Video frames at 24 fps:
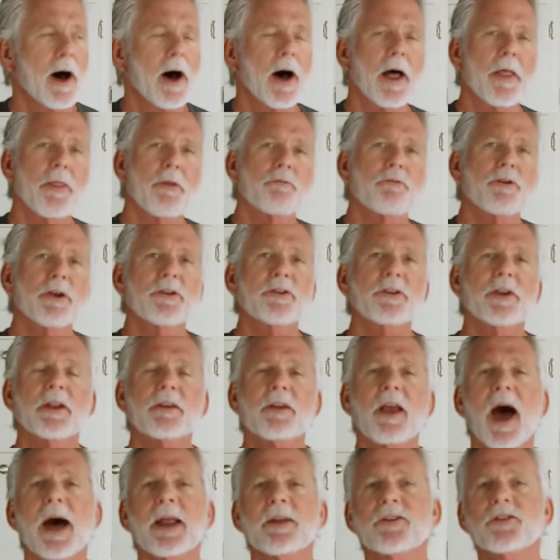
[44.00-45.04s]
The reason it's
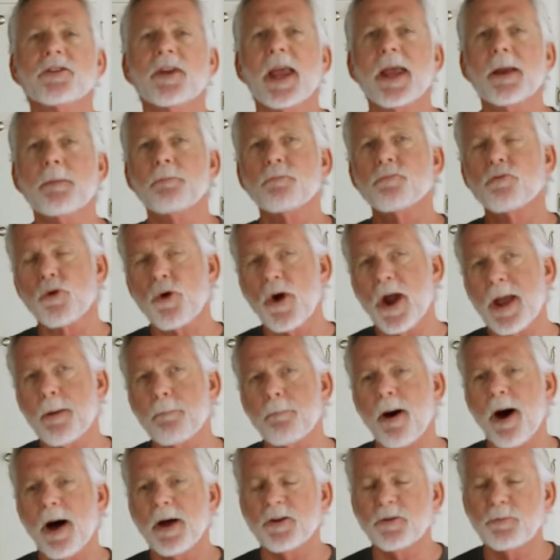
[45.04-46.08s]
got its name
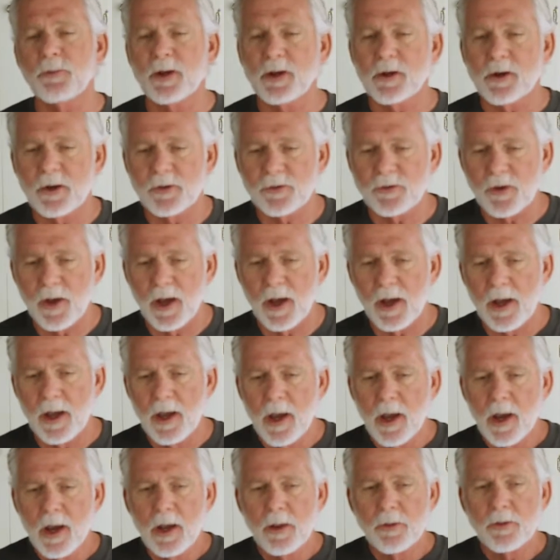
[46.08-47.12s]
Grandpa is because
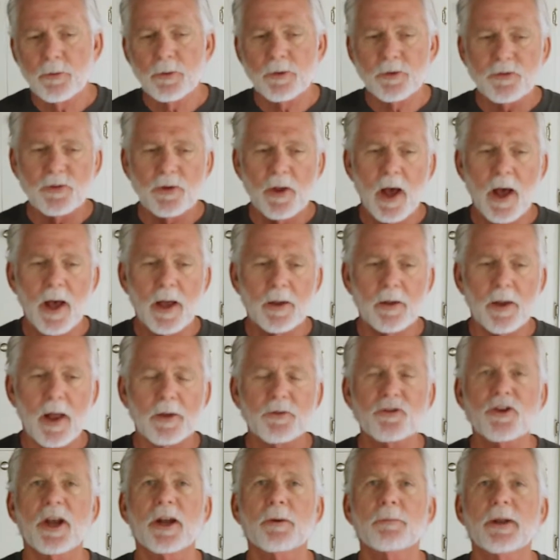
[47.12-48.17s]
there was a
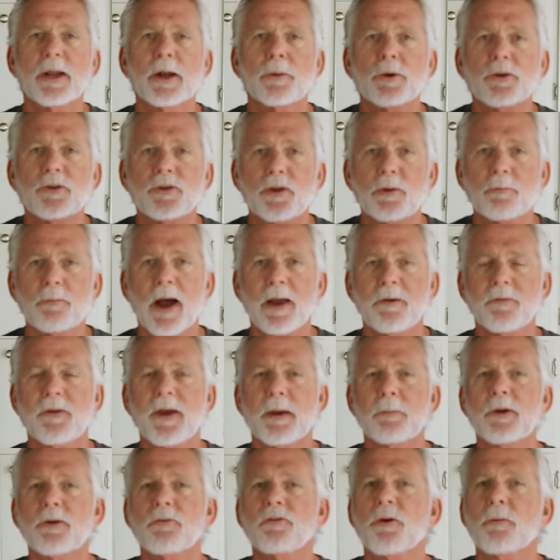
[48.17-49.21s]
gentleman that was in my
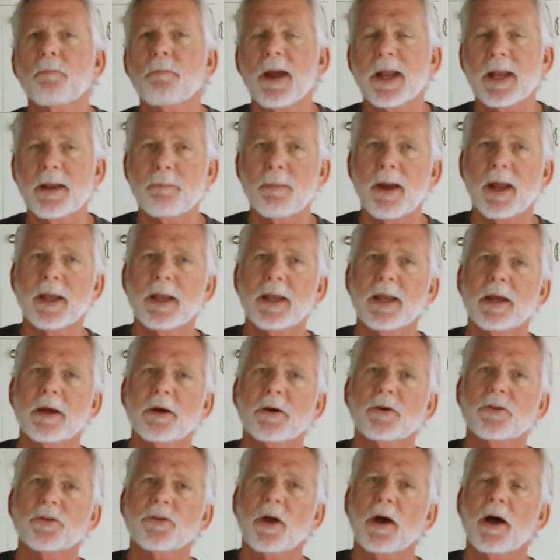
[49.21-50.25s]
family for many, many
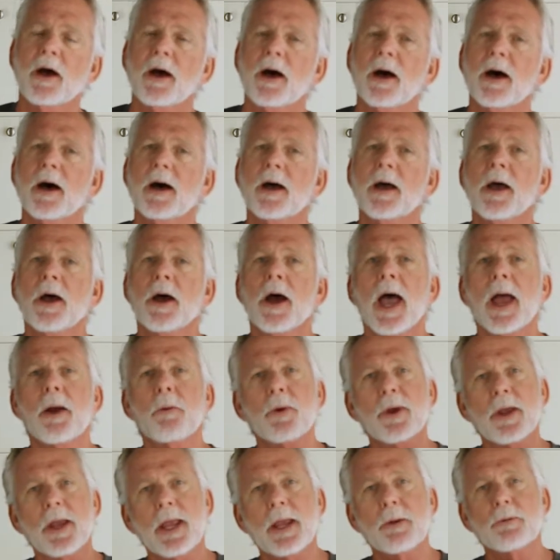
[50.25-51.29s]
years, and
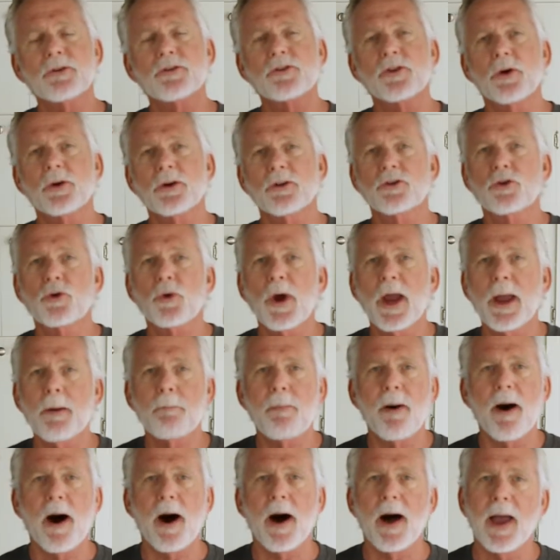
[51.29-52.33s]
he was known as
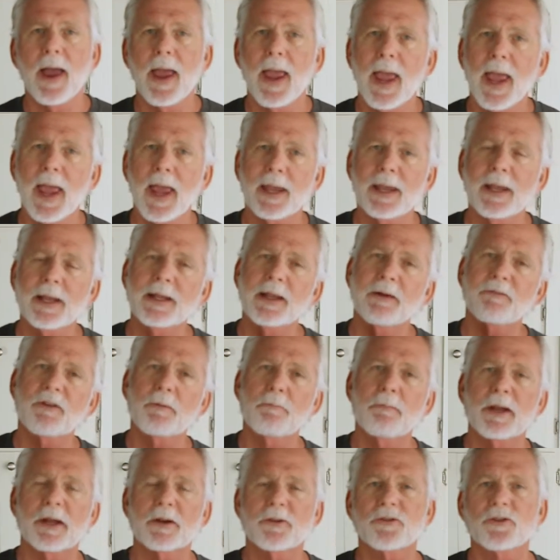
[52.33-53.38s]
Grandpa, and he lived in
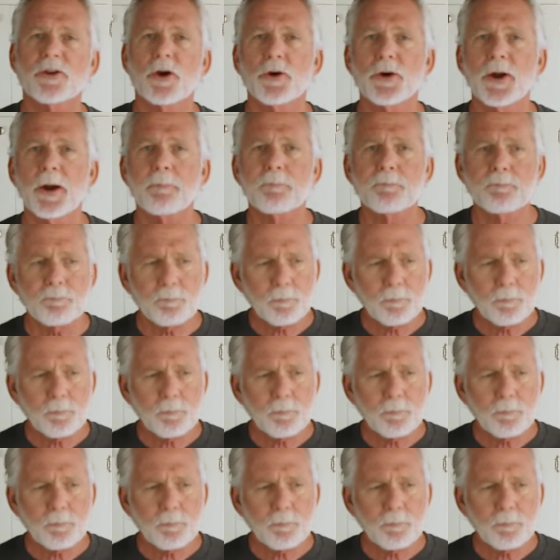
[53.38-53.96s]
Minnesota.